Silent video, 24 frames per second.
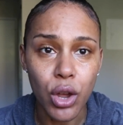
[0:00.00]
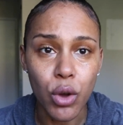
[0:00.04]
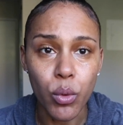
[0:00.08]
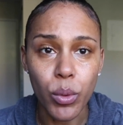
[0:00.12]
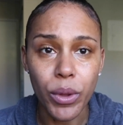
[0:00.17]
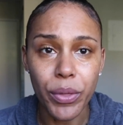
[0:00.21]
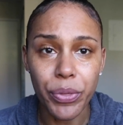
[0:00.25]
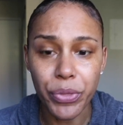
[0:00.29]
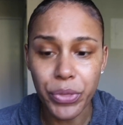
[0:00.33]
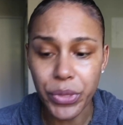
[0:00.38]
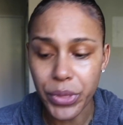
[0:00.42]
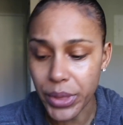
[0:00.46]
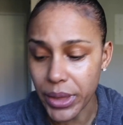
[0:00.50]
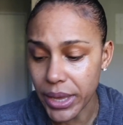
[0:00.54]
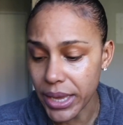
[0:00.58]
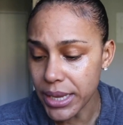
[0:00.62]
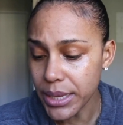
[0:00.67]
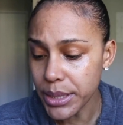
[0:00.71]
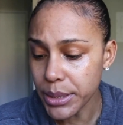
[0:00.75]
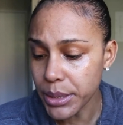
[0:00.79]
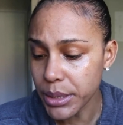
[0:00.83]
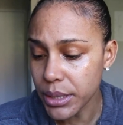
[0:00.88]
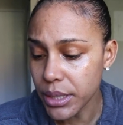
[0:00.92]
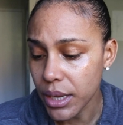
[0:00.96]
With
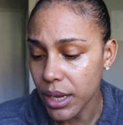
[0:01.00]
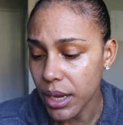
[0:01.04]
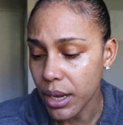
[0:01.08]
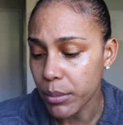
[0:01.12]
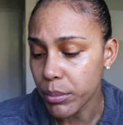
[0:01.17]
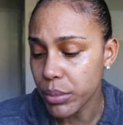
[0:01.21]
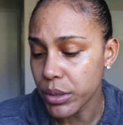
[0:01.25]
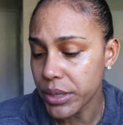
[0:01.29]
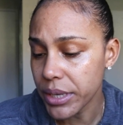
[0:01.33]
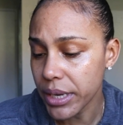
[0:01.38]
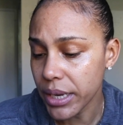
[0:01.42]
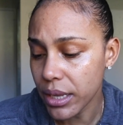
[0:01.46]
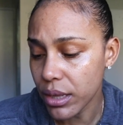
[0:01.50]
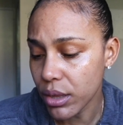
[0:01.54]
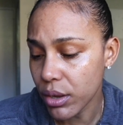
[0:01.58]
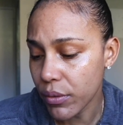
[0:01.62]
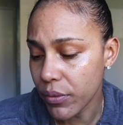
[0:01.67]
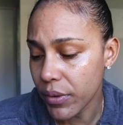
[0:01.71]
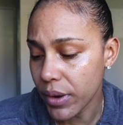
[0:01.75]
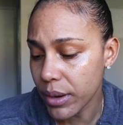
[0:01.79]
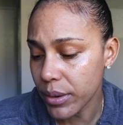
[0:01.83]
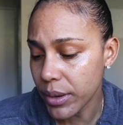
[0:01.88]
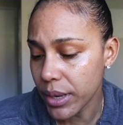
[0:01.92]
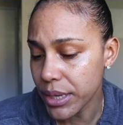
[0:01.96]
this particular
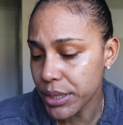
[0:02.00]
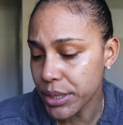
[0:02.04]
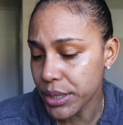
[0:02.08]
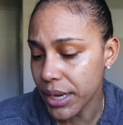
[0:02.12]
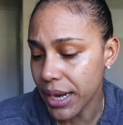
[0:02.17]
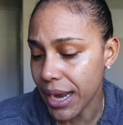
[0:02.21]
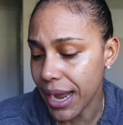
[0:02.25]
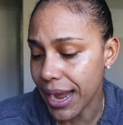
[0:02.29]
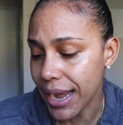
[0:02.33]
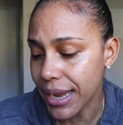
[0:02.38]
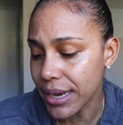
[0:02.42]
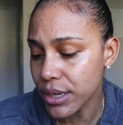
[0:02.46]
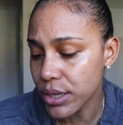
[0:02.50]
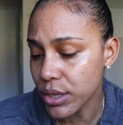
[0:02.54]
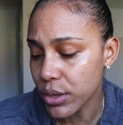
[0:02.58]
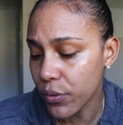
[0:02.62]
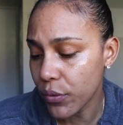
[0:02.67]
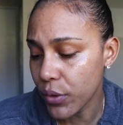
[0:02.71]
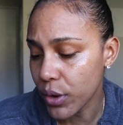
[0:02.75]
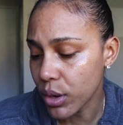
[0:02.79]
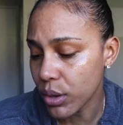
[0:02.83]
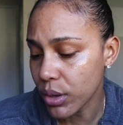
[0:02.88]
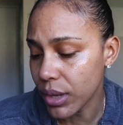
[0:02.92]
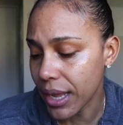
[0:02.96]
foundation, I just
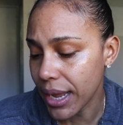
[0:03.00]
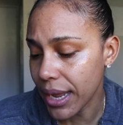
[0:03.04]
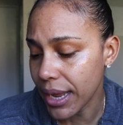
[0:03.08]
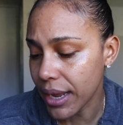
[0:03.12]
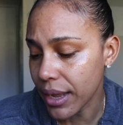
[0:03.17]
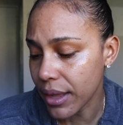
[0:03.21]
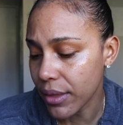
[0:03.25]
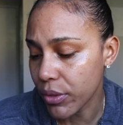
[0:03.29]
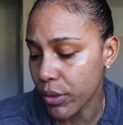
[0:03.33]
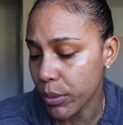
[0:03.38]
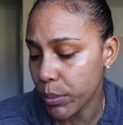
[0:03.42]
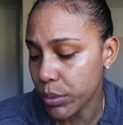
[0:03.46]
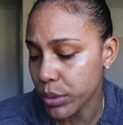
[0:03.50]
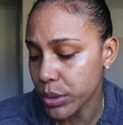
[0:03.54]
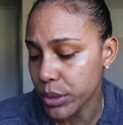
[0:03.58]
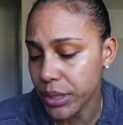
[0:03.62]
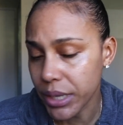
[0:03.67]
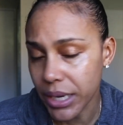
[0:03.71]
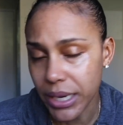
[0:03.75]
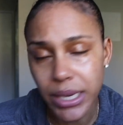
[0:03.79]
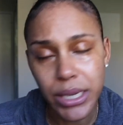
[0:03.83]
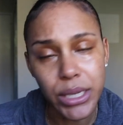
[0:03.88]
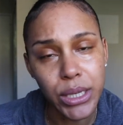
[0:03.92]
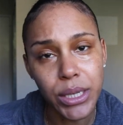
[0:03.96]
feel like the
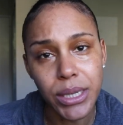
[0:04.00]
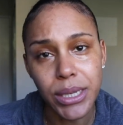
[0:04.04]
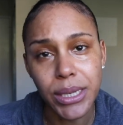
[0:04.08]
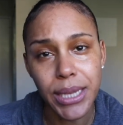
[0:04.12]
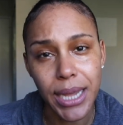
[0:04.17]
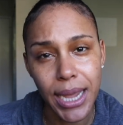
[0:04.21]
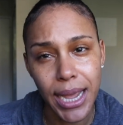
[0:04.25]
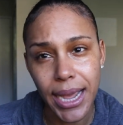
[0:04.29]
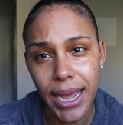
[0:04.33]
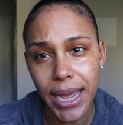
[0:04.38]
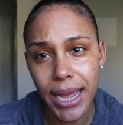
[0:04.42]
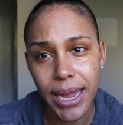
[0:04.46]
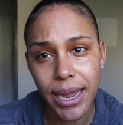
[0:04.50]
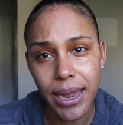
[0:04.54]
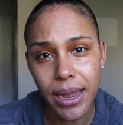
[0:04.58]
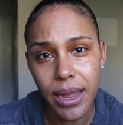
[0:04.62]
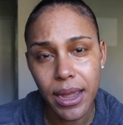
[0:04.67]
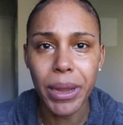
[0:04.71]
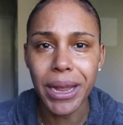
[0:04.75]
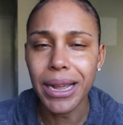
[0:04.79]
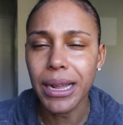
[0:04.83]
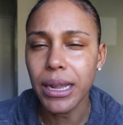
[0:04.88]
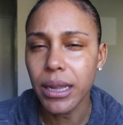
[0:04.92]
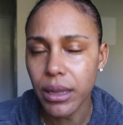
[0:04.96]
percentage is high,
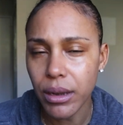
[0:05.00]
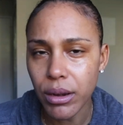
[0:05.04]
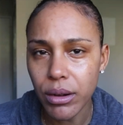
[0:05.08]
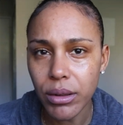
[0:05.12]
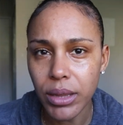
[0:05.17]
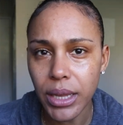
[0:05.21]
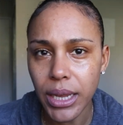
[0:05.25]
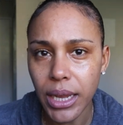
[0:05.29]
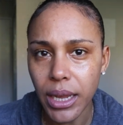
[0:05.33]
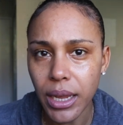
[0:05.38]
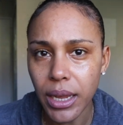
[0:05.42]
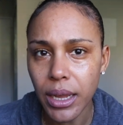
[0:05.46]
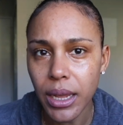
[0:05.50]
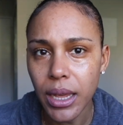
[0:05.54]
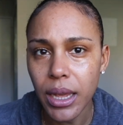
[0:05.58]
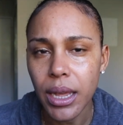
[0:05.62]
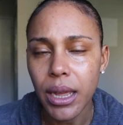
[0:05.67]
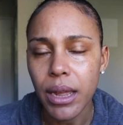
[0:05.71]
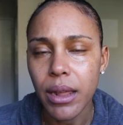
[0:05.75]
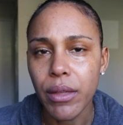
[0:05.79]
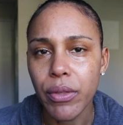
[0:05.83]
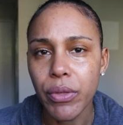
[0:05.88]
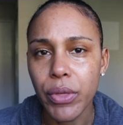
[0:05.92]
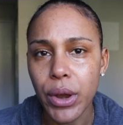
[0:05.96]
but clearly
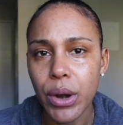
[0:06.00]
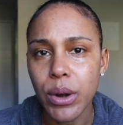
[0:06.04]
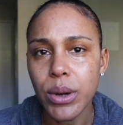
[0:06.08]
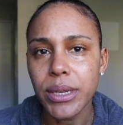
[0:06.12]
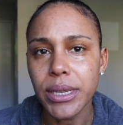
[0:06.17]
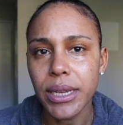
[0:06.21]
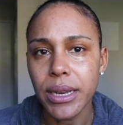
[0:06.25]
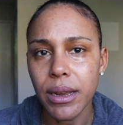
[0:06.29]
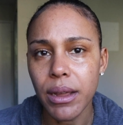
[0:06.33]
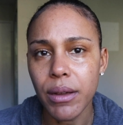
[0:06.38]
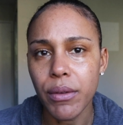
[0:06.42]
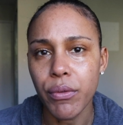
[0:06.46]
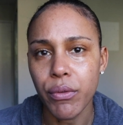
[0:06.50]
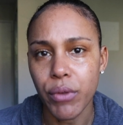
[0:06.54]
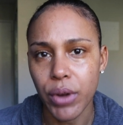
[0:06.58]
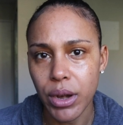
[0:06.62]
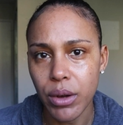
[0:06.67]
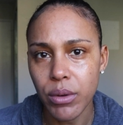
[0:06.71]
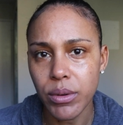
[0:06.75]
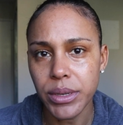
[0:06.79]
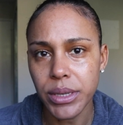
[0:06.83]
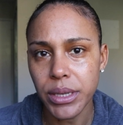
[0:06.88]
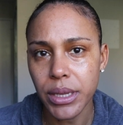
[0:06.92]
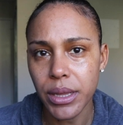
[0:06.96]
there is enough
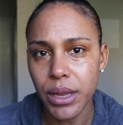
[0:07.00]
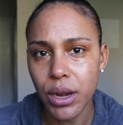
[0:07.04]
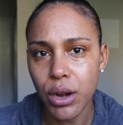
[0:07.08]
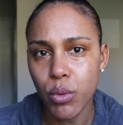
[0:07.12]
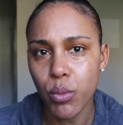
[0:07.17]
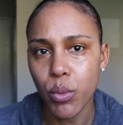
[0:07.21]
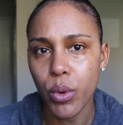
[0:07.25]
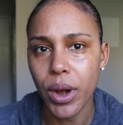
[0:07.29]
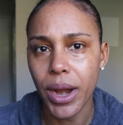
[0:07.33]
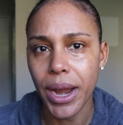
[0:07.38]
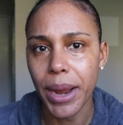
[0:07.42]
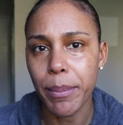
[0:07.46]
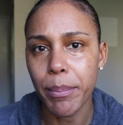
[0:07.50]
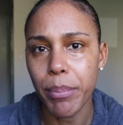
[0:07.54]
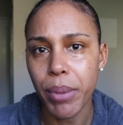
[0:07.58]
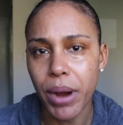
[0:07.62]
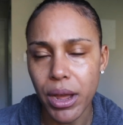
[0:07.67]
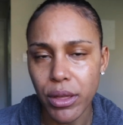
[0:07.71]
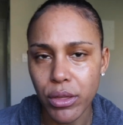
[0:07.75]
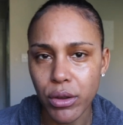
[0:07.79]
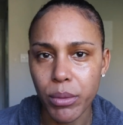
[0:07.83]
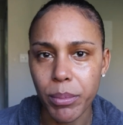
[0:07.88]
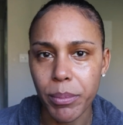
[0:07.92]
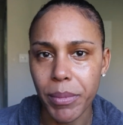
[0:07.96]
fragrance in there where it
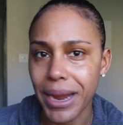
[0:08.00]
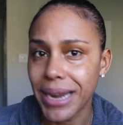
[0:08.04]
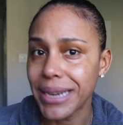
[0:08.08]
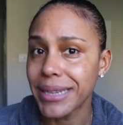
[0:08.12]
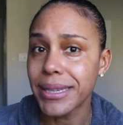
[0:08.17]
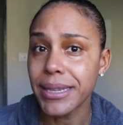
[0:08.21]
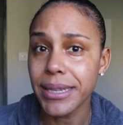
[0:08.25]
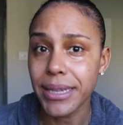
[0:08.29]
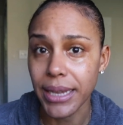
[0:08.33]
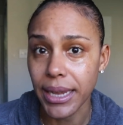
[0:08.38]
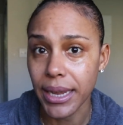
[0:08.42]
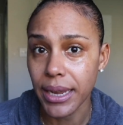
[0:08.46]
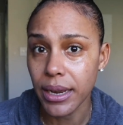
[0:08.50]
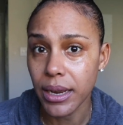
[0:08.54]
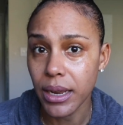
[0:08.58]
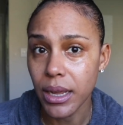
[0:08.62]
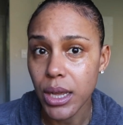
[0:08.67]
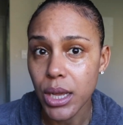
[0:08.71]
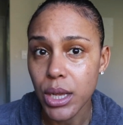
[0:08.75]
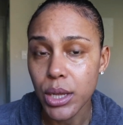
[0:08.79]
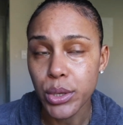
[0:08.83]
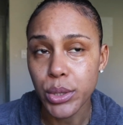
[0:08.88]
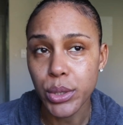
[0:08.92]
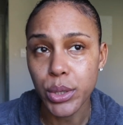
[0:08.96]
bothered my skin.
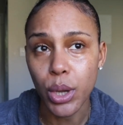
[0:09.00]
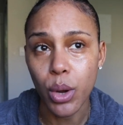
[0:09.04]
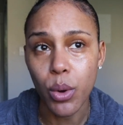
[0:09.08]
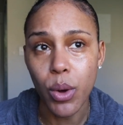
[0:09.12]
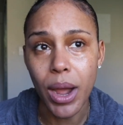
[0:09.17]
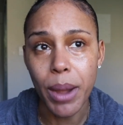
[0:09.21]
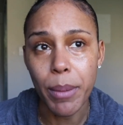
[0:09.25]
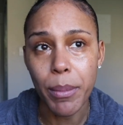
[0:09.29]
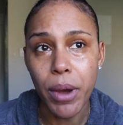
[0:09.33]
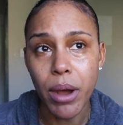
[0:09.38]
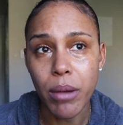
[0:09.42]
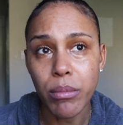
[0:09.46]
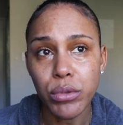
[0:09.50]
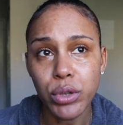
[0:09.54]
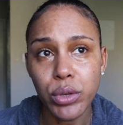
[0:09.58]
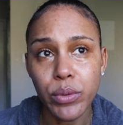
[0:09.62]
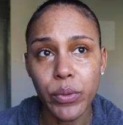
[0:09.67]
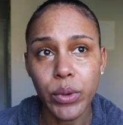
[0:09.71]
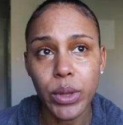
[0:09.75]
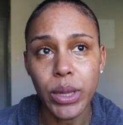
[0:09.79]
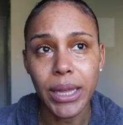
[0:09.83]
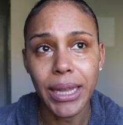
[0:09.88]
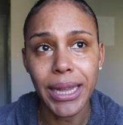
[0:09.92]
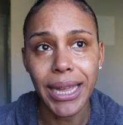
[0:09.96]
So I'm almost
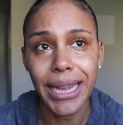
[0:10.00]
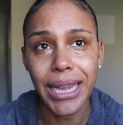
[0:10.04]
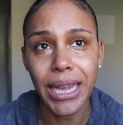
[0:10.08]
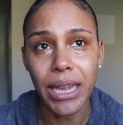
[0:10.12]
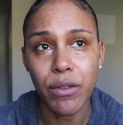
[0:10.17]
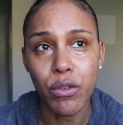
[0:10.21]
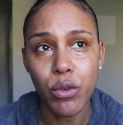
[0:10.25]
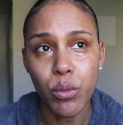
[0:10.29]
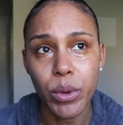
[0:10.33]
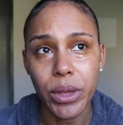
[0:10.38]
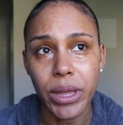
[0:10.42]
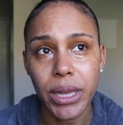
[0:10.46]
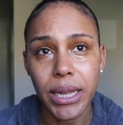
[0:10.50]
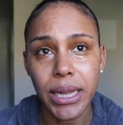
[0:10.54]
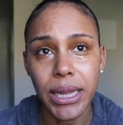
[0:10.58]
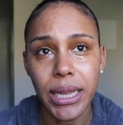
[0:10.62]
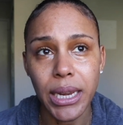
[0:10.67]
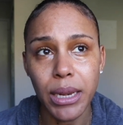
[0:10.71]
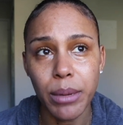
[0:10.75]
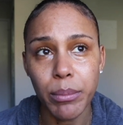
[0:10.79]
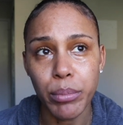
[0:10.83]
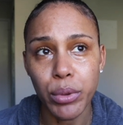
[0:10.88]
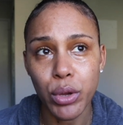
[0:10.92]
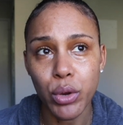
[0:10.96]
feeling like even with
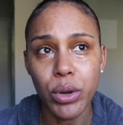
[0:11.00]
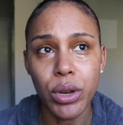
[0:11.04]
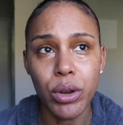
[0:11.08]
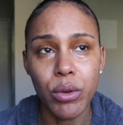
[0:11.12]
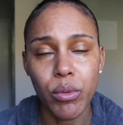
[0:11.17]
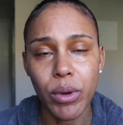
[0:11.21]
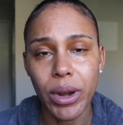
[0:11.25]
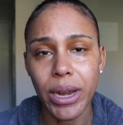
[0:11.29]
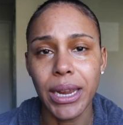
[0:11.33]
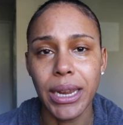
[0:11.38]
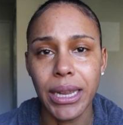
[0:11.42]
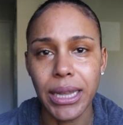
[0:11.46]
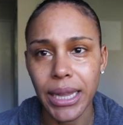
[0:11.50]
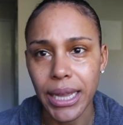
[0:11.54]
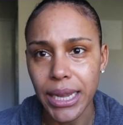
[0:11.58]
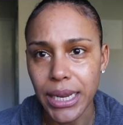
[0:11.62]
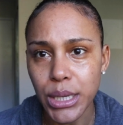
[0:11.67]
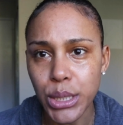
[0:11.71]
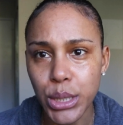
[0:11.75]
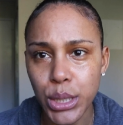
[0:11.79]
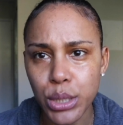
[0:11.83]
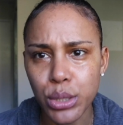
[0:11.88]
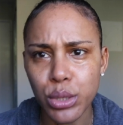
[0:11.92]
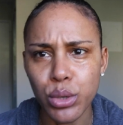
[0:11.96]
clean beauty
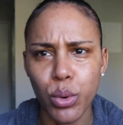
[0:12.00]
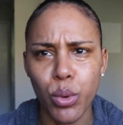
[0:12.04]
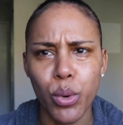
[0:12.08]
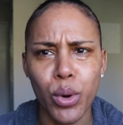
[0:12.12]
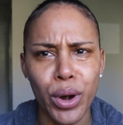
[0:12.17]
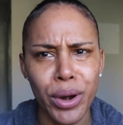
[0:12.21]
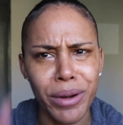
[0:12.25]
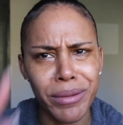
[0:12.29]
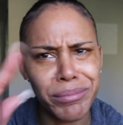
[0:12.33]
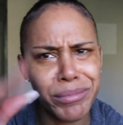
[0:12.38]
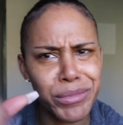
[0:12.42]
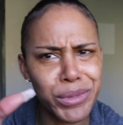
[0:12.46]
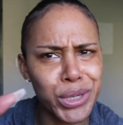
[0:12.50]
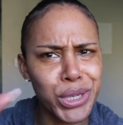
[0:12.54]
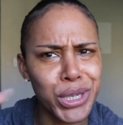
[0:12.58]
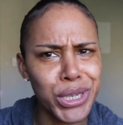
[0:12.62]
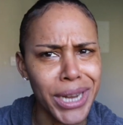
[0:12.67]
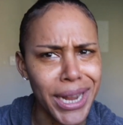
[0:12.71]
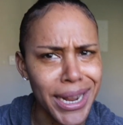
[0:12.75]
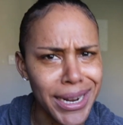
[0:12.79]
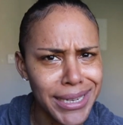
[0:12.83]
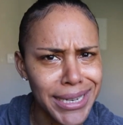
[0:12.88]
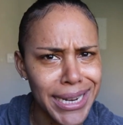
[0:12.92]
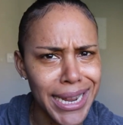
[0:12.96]
regulations or
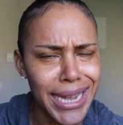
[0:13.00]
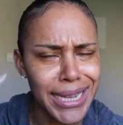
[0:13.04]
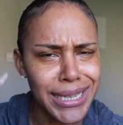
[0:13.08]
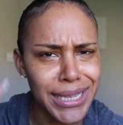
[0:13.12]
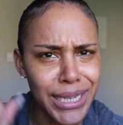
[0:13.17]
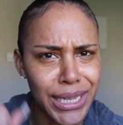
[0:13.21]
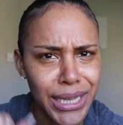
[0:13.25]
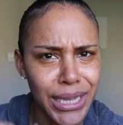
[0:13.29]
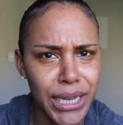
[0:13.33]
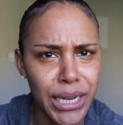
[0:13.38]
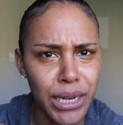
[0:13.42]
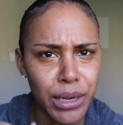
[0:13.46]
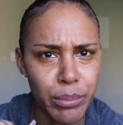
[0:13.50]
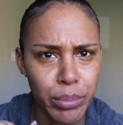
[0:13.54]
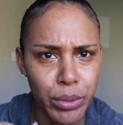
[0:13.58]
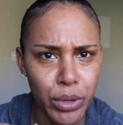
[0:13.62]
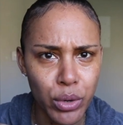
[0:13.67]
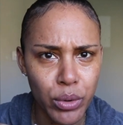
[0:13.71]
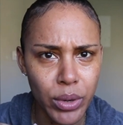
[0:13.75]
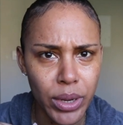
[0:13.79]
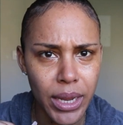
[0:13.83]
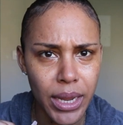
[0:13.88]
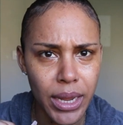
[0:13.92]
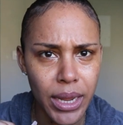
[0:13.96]
checked as clean
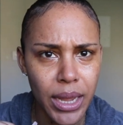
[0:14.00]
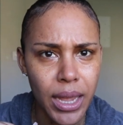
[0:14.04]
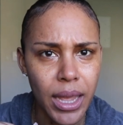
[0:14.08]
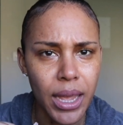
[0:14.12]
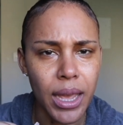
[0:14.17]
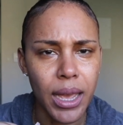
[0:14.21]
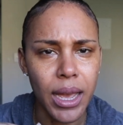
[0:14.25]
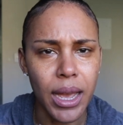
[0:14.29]
beauty,